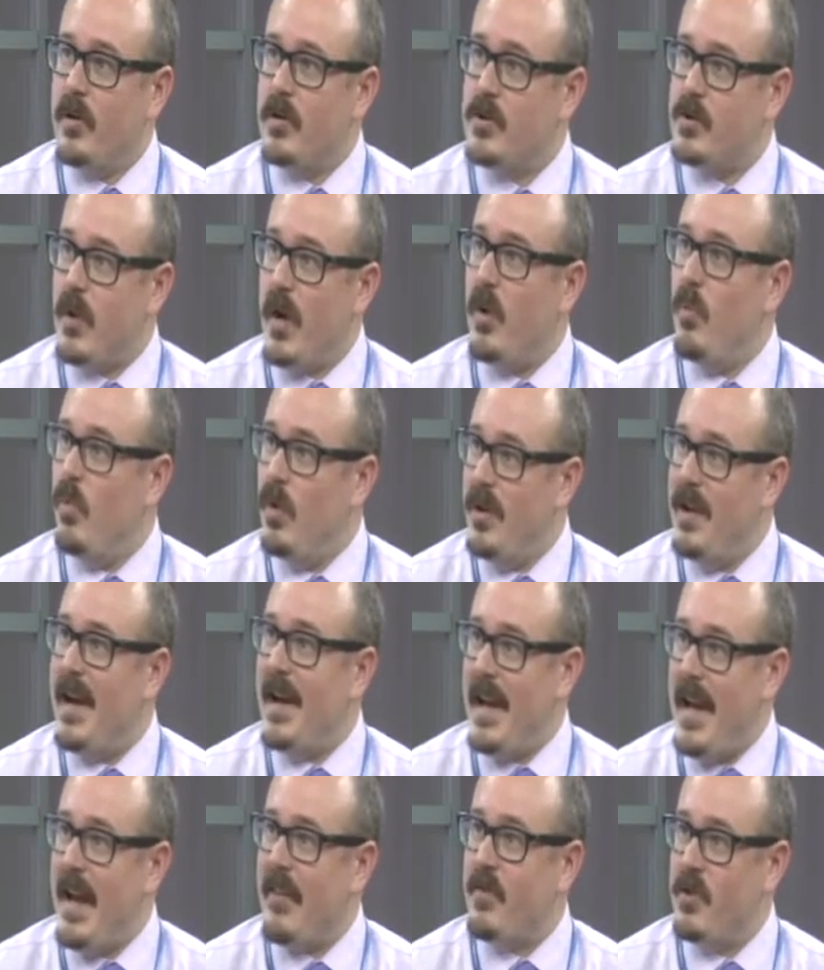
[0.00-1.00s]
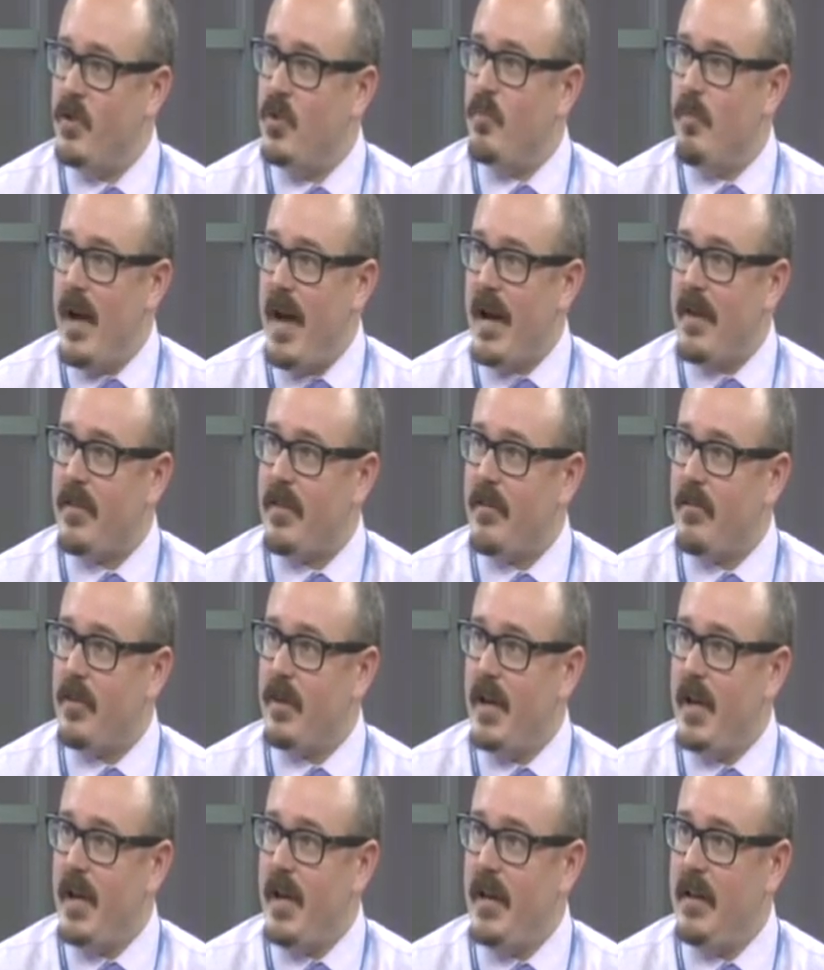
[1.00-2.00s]
so I would not have to do math every
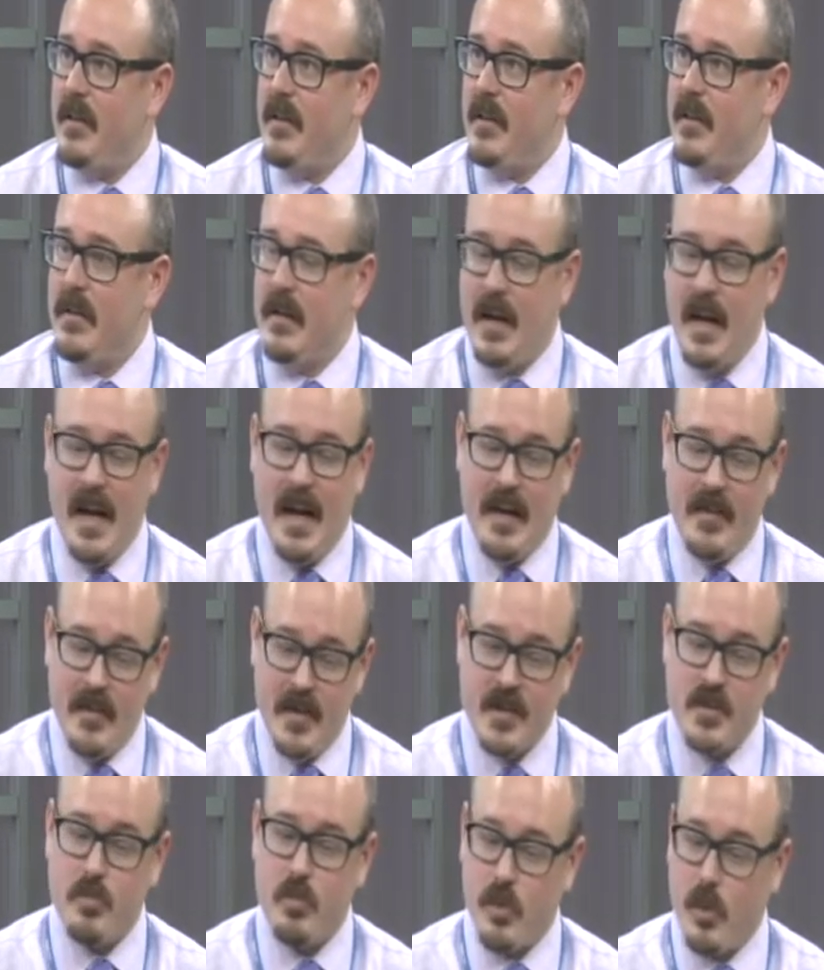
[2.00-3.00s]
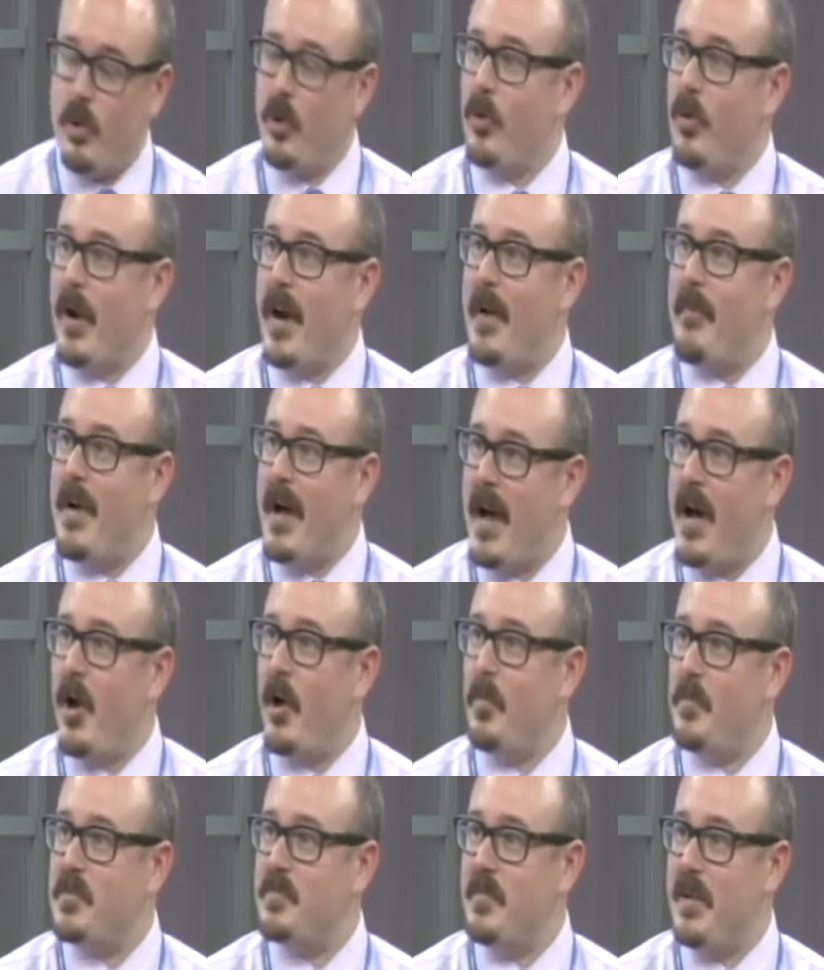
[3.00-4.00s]
day, and this program
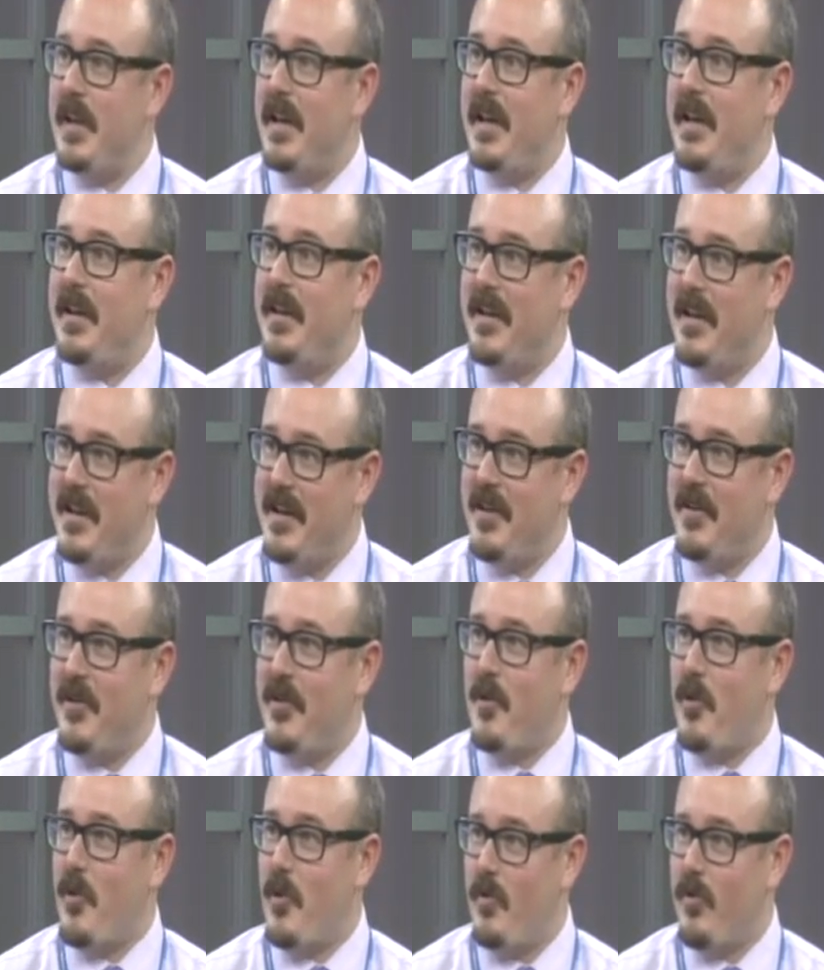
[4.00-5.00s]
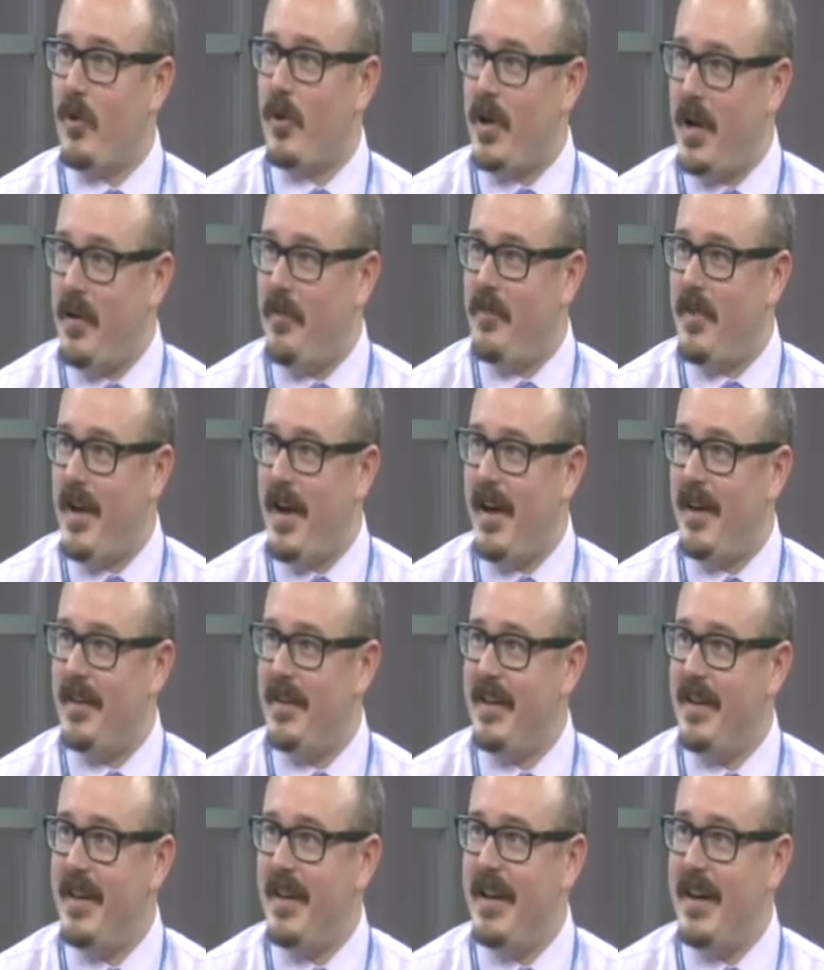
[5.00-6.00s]
helps me overcome that
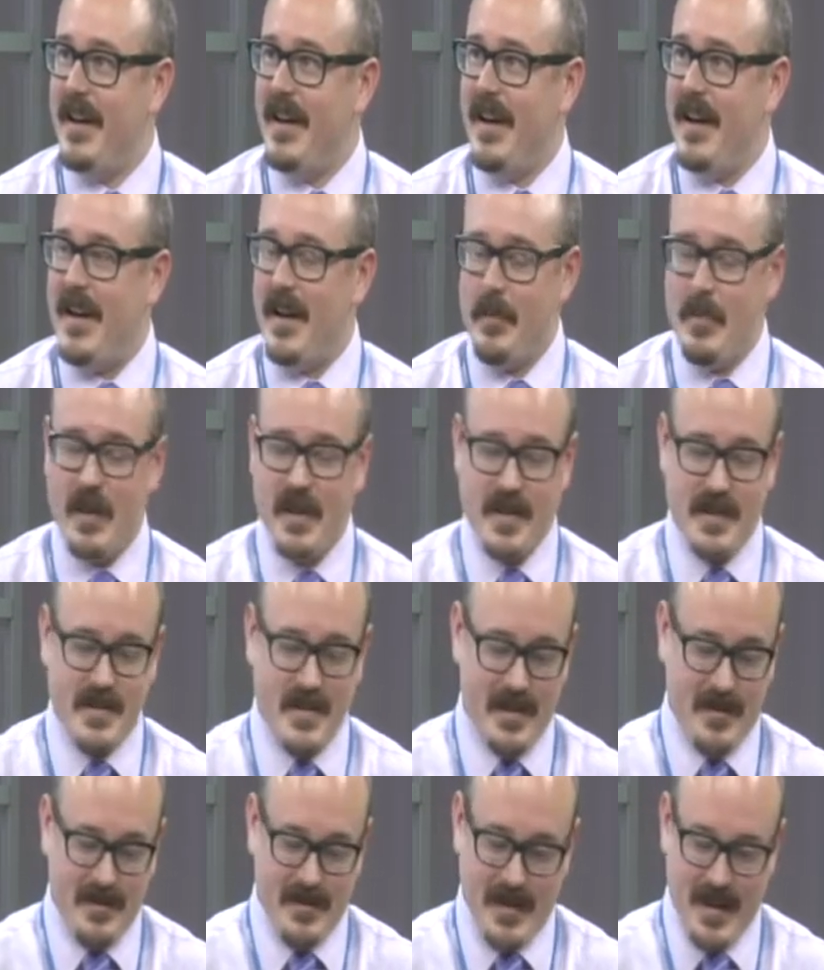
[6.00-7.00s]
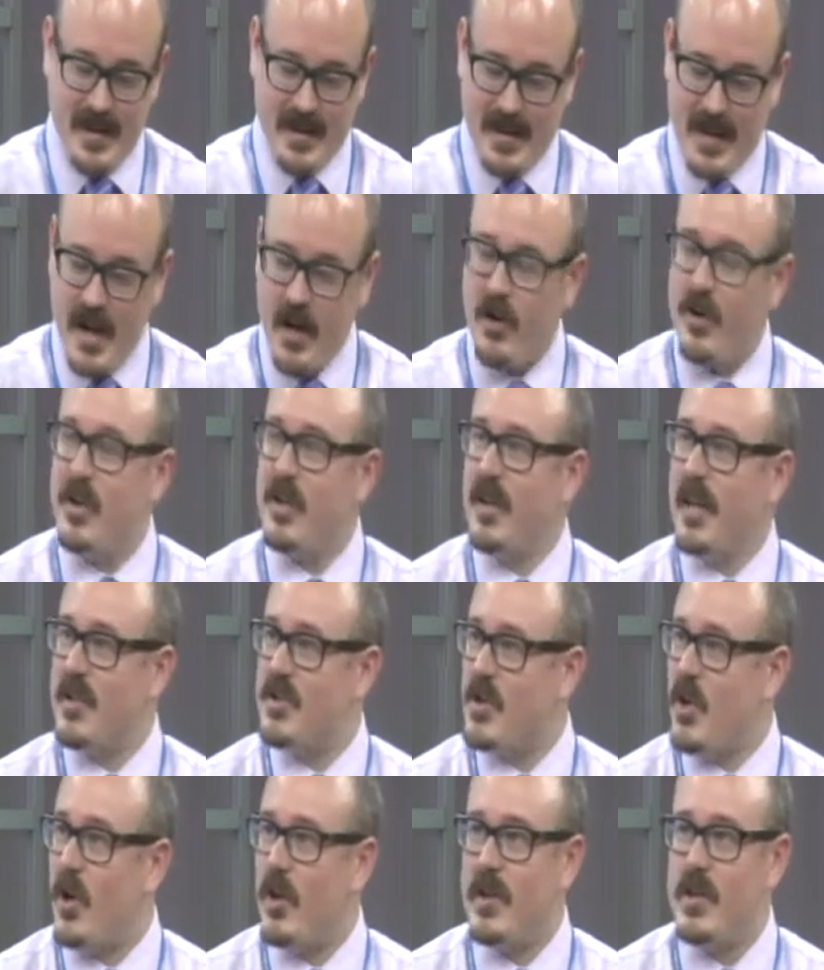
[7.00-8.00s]
because it calculates
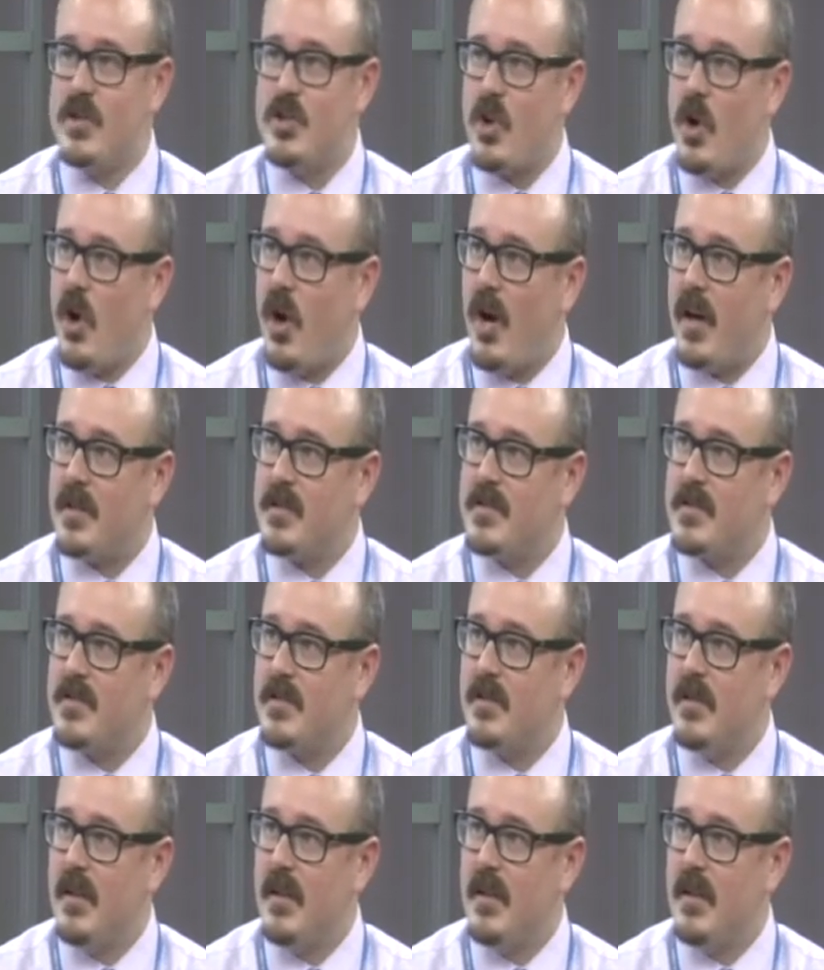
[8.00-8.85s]
all these costs.